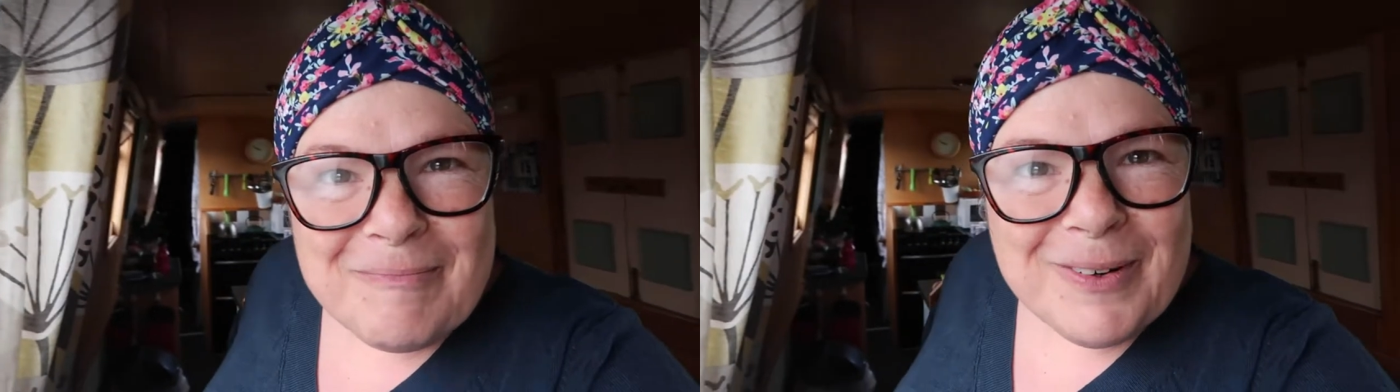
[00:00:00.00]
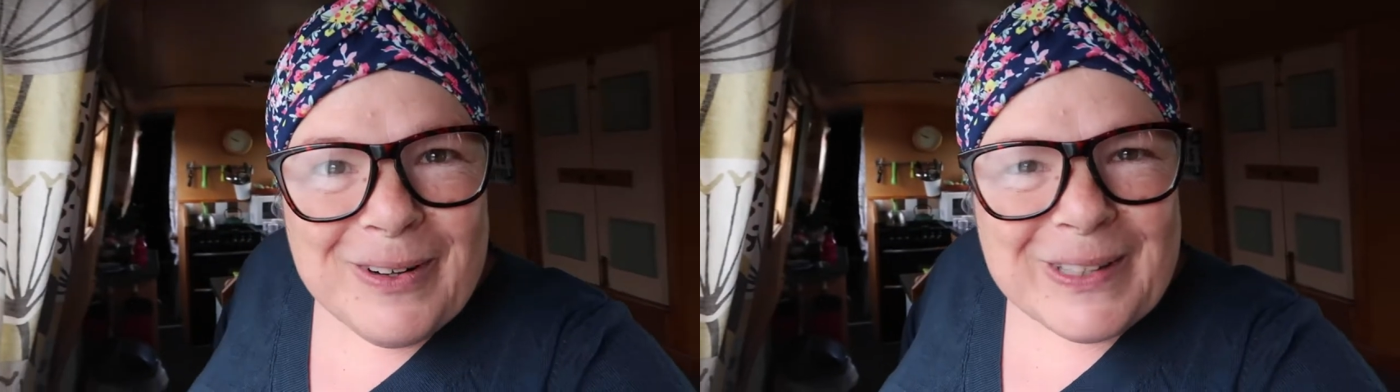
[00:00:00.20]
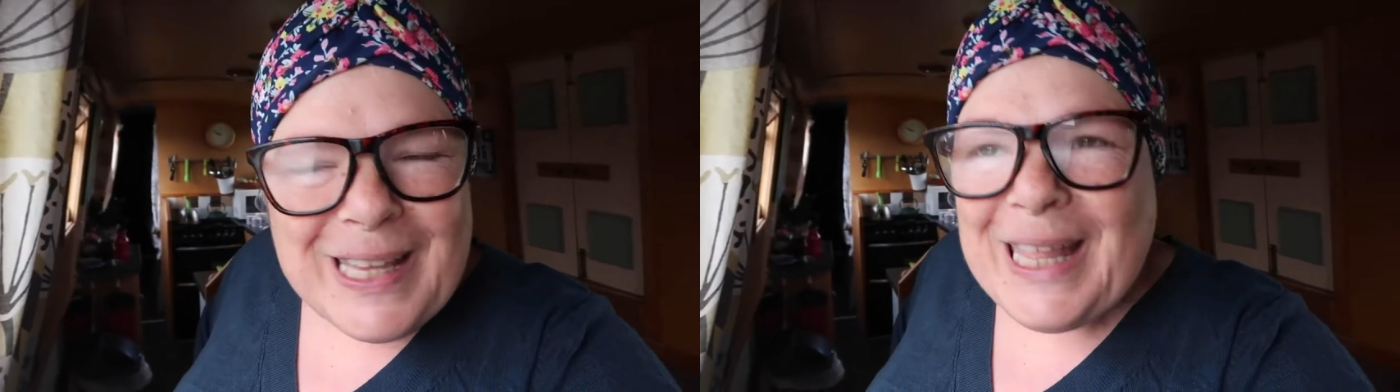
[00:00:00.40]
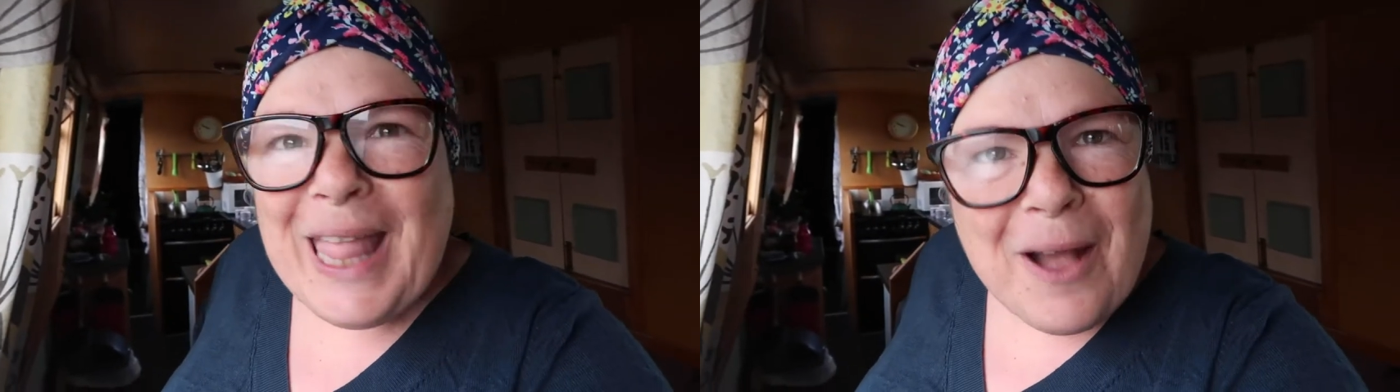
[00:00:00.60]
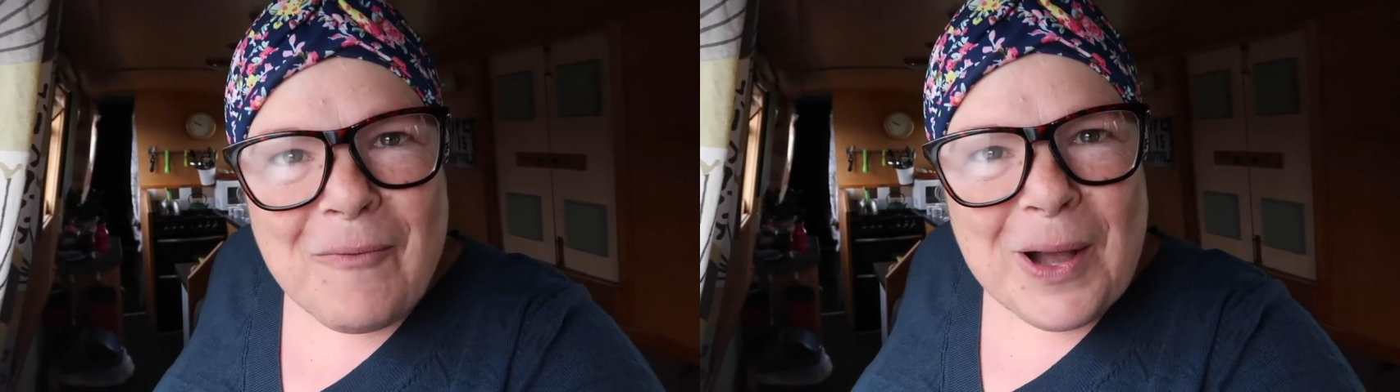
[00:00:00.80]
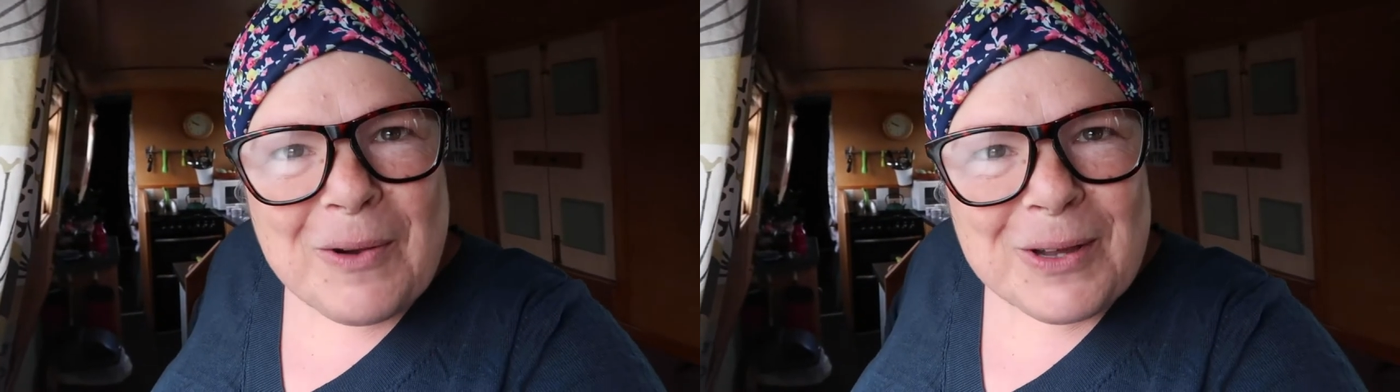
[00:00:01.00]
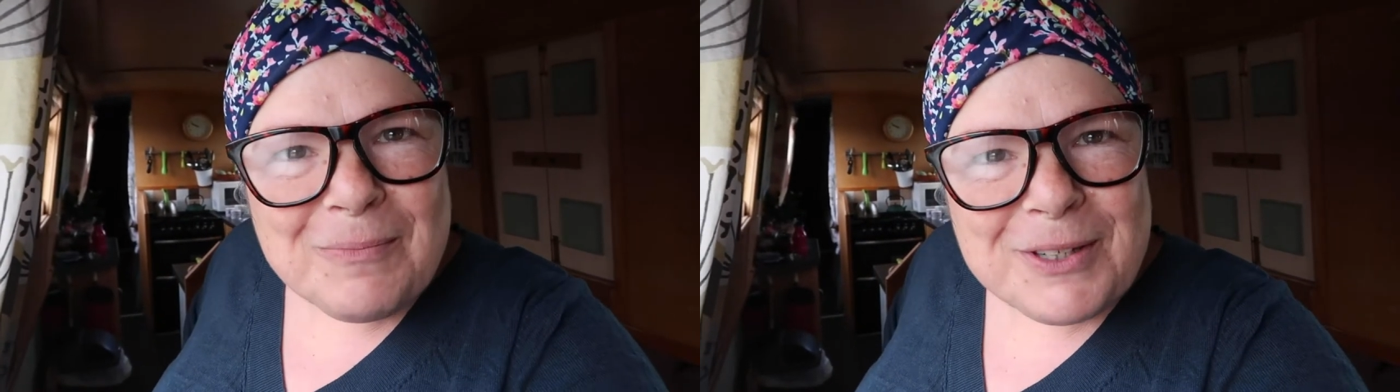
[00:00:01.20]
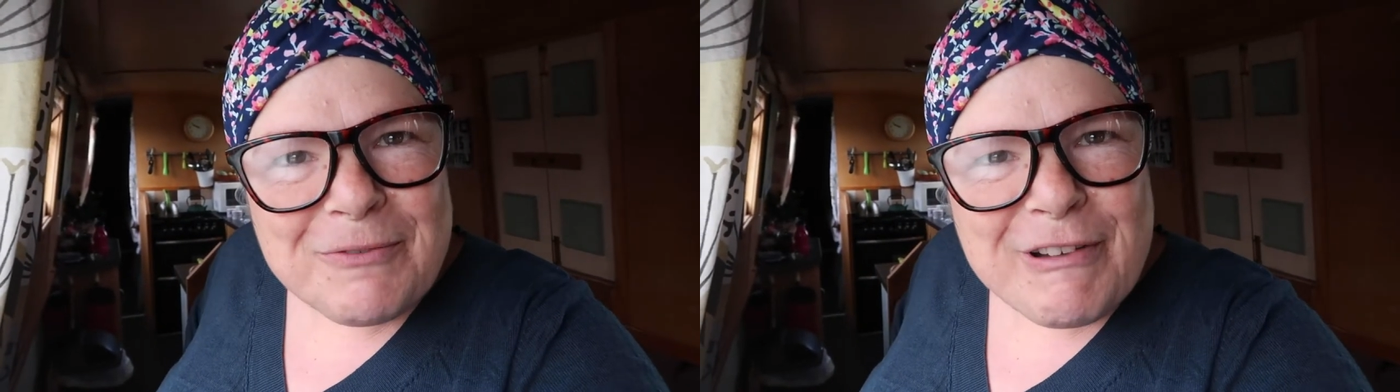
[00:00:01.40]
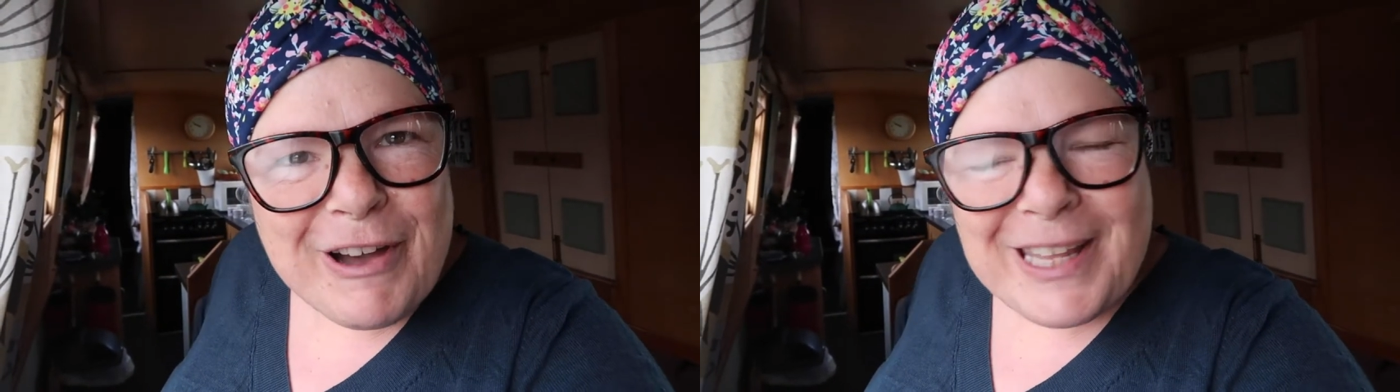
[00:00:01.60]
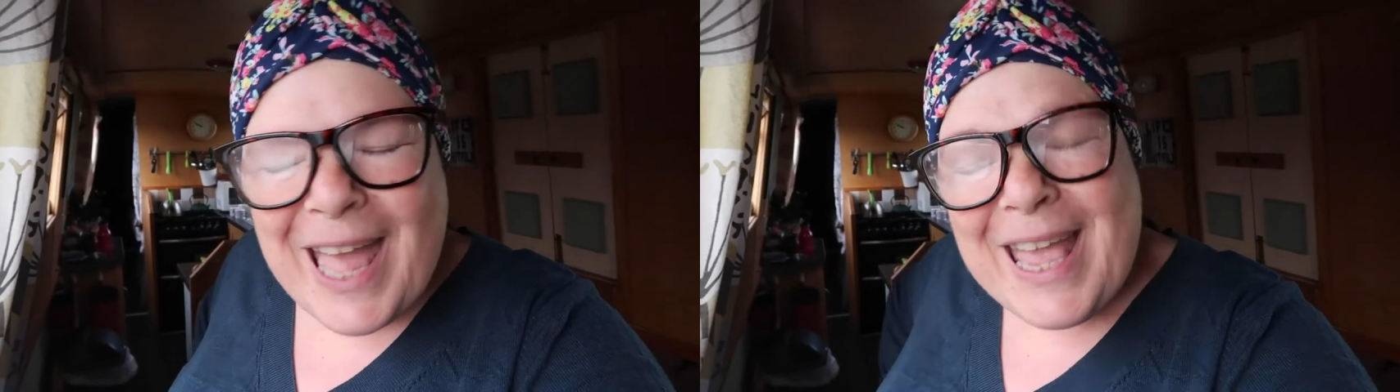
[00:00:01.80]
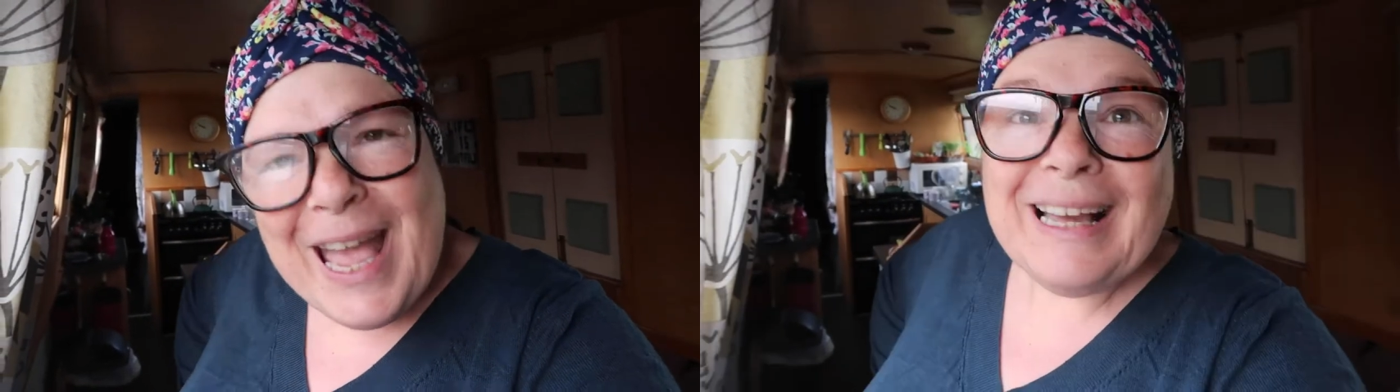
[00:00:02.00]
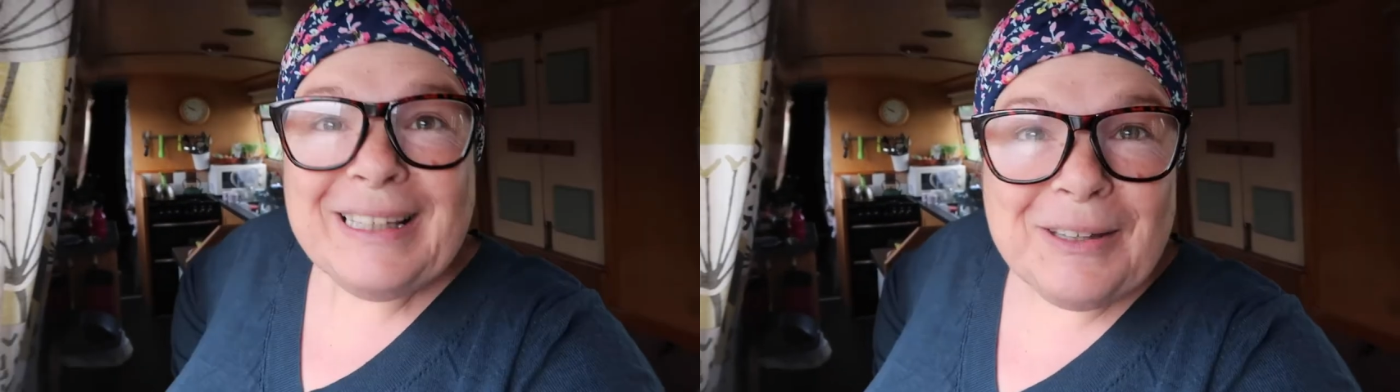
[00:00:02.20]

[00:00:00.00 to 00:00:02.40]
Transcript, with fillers: Good morning and welcome to Friday.